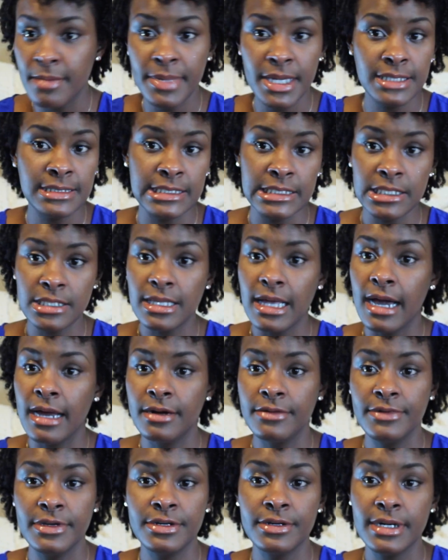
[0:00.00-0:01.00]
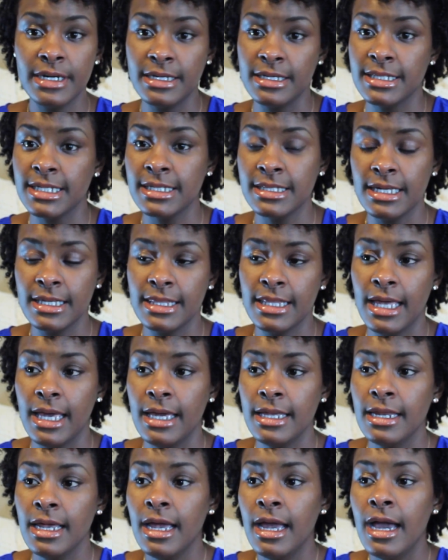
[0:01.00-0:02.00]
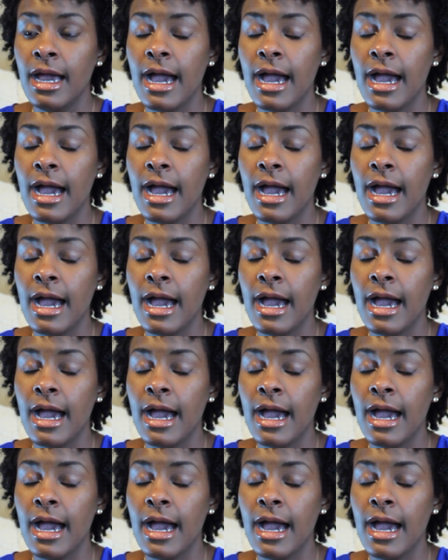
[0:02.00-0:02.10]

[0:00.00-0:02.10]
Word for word: a big deal out of it or anything like that.